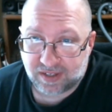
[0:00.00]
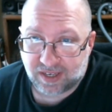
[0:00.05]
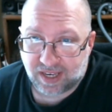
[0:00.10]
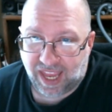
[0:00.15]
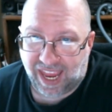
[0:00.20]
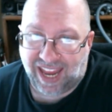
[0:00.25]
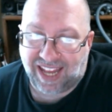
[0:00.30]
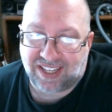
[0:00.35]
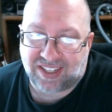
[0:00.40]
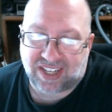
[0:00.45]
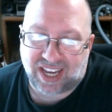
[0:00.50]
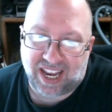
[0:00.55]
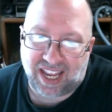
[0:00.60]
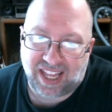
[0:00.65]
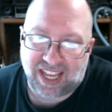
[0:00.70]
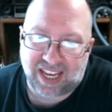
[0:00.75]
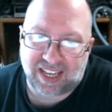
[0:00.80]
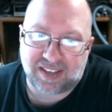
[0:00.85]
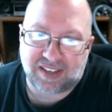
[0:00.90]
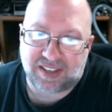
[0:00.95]
And it's kind of
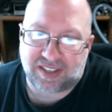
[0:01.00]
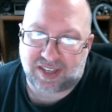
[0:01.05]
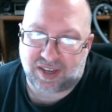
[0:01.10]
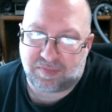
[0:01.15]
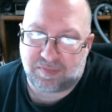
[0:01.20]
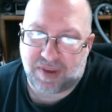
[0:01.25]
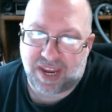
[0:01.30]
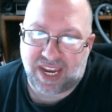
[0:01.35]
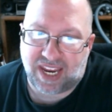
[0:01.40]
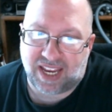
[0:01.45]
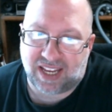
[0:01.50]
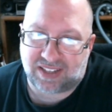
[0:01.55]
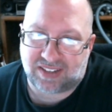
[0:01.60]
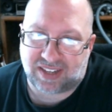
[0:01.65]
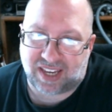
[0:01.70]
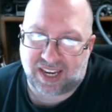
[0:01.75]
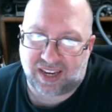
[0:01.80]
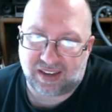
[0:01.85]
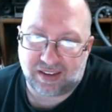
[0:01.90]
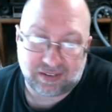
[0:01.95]
like, to me, it's
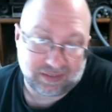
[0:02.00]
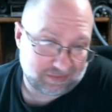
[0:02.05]
like,